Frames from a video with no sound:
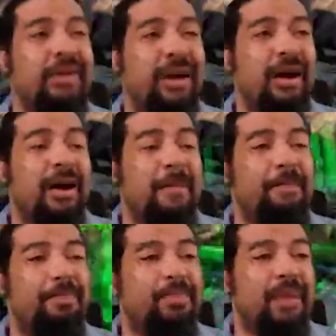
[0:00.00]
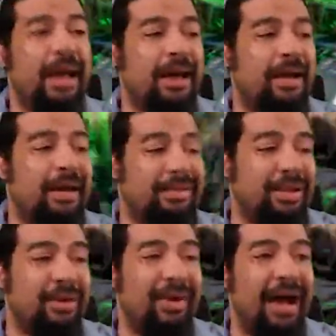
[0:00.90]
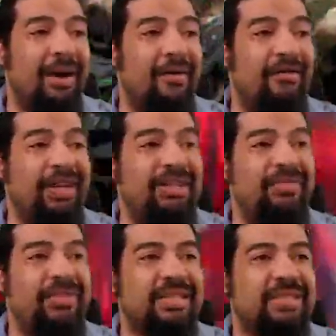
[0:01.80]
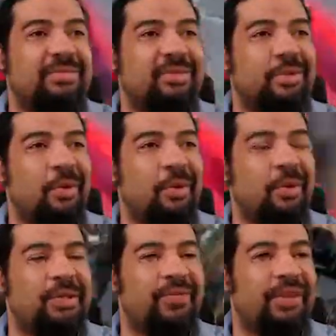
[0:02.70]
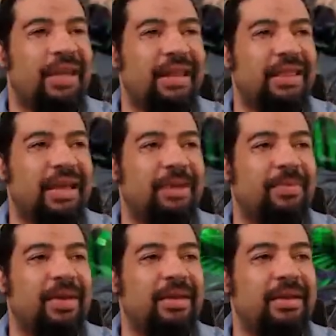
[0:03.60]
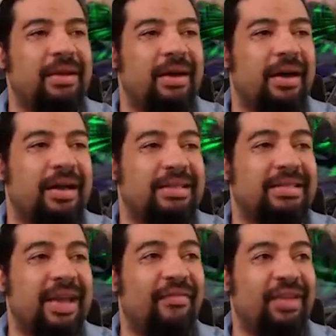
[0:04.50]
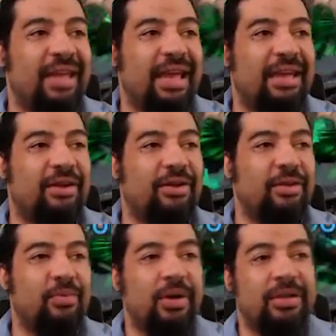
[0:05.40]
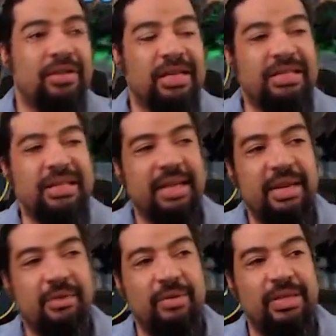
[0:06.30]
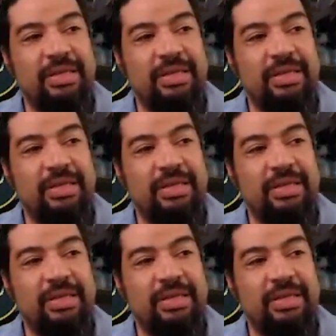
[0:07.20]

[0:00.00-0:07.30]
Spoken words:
How effective is it? It's a whole different kind of thing, but it's definitely a good one. So let's see here with